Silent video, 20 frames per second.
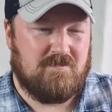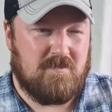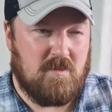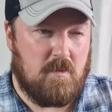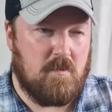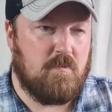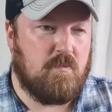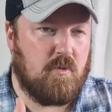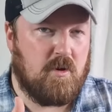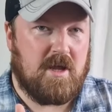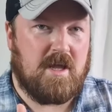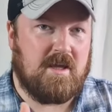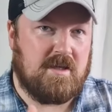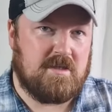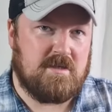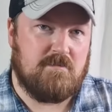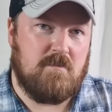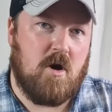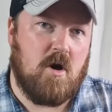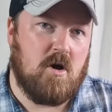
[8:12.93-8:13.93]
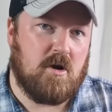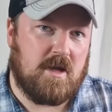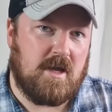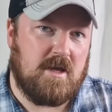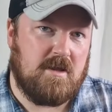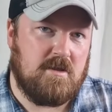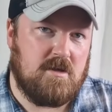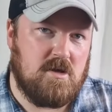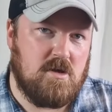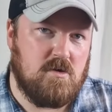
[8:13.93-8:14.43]
bringing to market
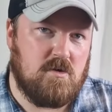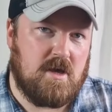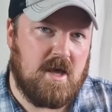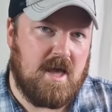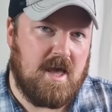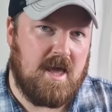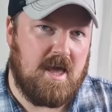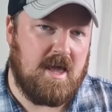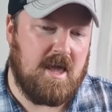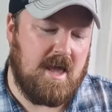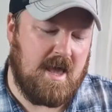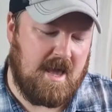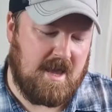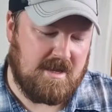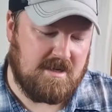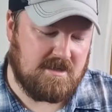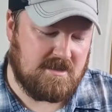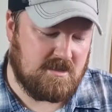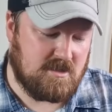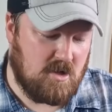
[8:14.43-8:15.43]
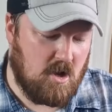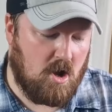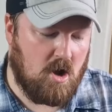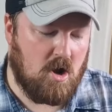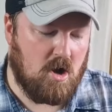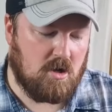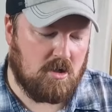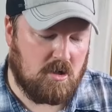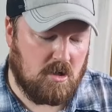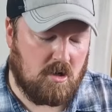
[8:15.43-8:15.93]
in the UK a
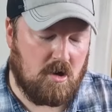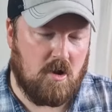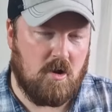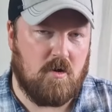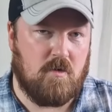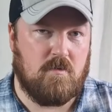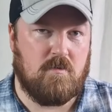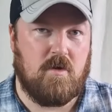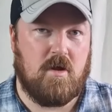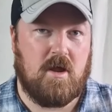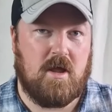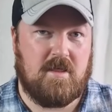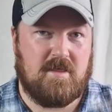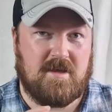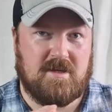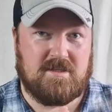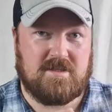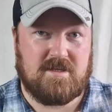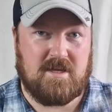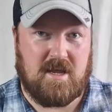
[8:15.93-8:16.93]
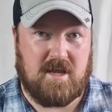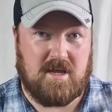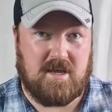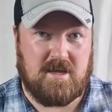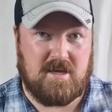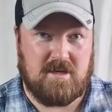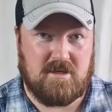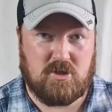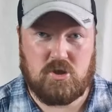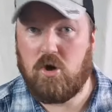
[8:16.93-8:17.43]
SCAR clone that's
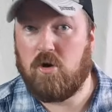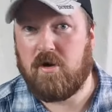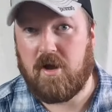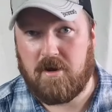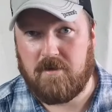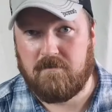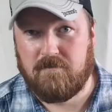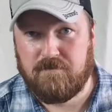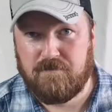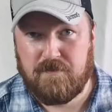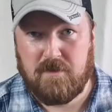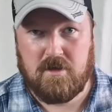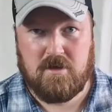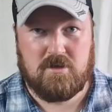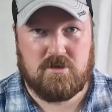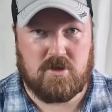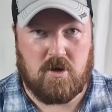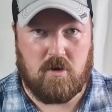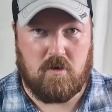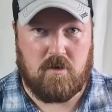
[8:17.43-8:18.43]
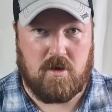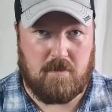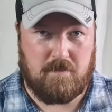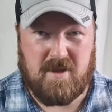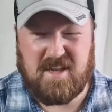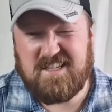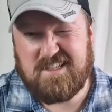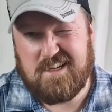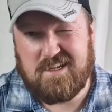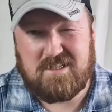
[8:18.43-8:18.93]
a shotgun. So
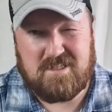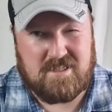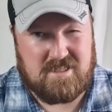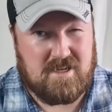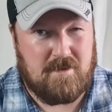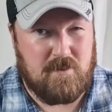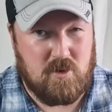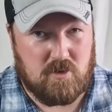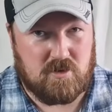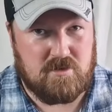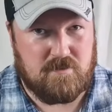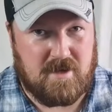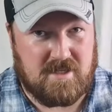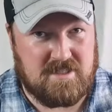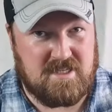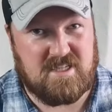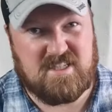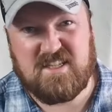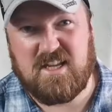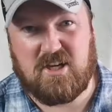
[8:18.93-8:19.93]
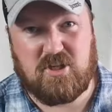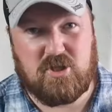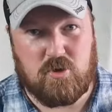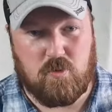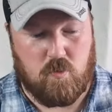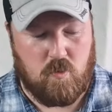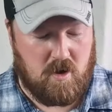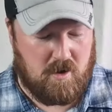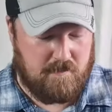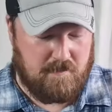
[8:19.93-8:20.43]
basically it's a semi-automatic
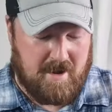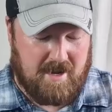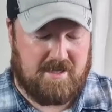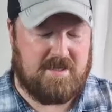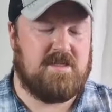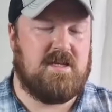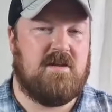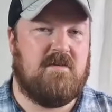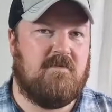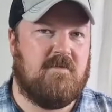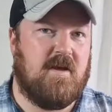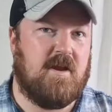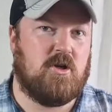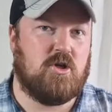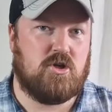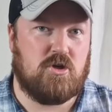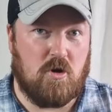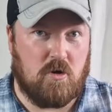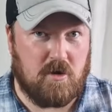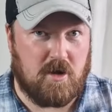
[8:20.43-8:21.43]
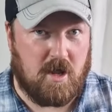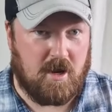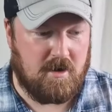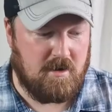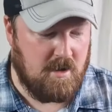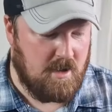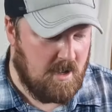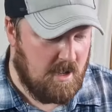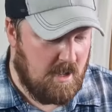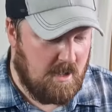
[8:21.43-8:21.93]
Section 1 magazine-fed shotgun,
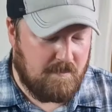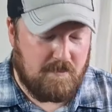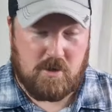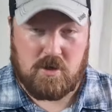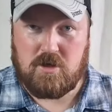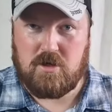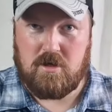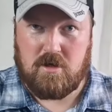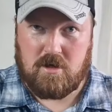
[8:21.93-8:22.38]
but